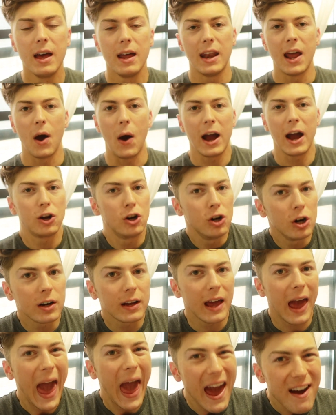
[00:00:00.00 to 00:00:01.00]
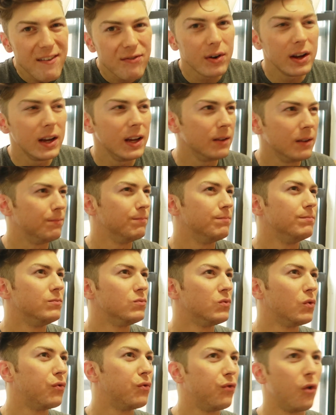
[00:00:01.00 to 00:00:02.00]
Now I cook every
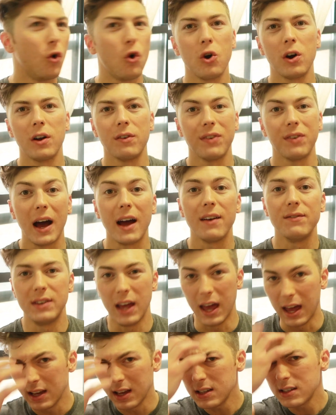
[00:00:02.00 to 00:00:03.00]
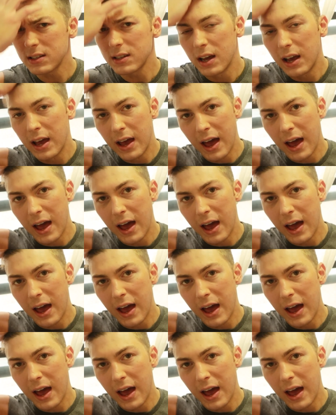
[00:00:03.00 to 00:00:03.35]
four to five days